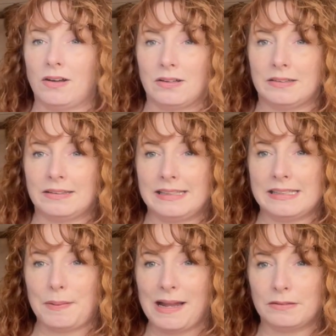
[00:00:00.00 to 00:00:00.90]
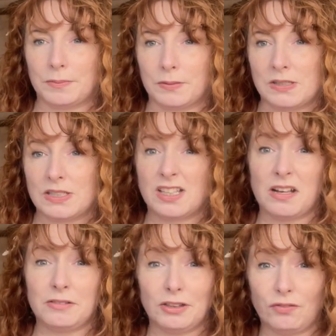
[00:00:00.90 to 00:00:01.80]
on these panel boards.
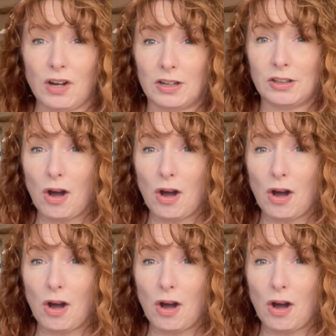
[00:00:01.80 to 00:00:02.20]
So you've got an